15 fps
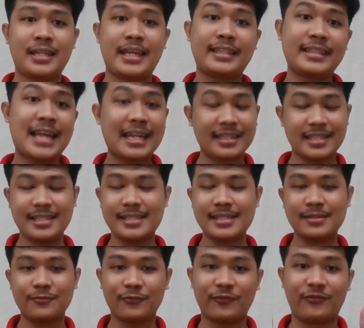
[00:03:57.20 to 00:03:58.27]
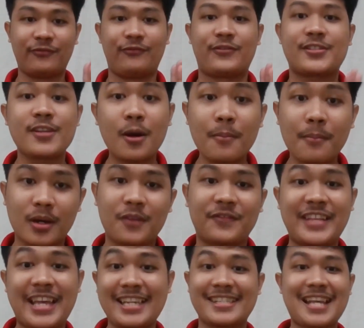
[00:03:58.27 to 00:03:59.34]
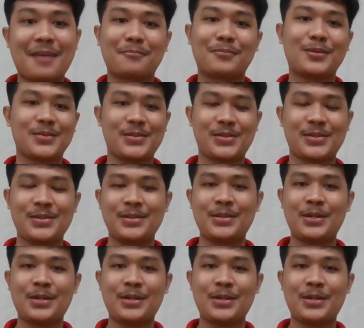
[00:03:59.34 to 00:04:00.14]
And that is some of the examples